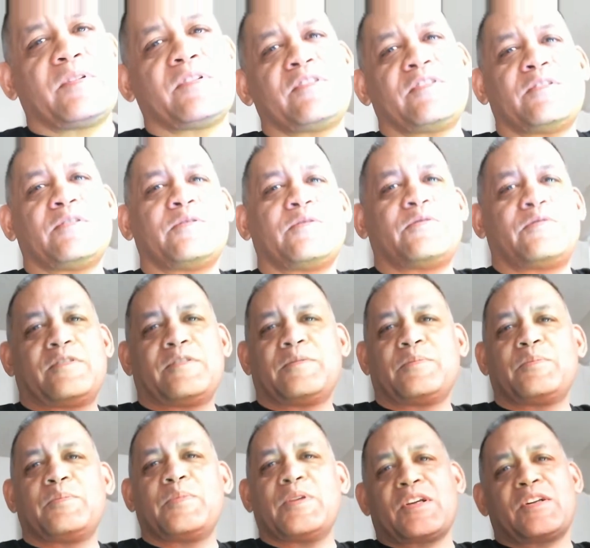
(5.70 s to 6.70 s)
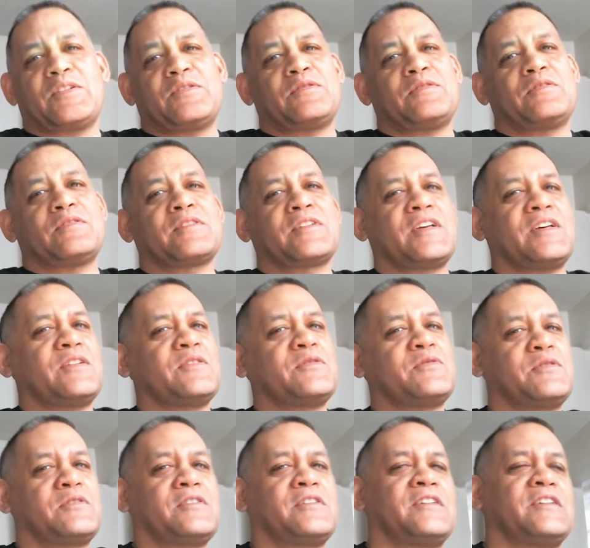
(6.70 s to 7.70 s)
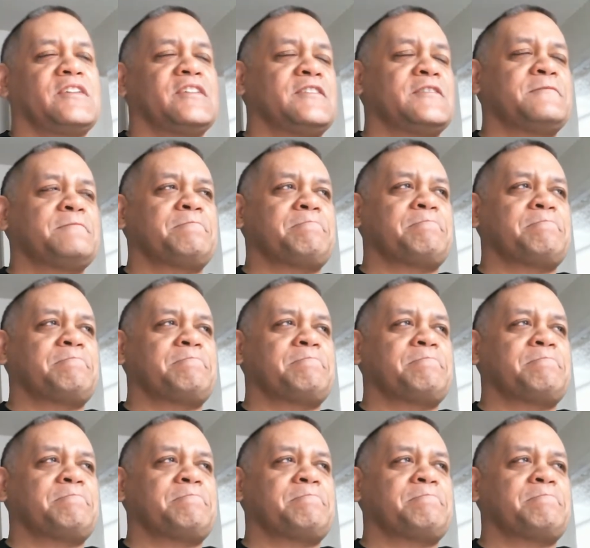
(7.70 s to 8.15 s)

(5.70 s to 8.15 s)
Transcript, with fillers: to you from Bakersfield, California.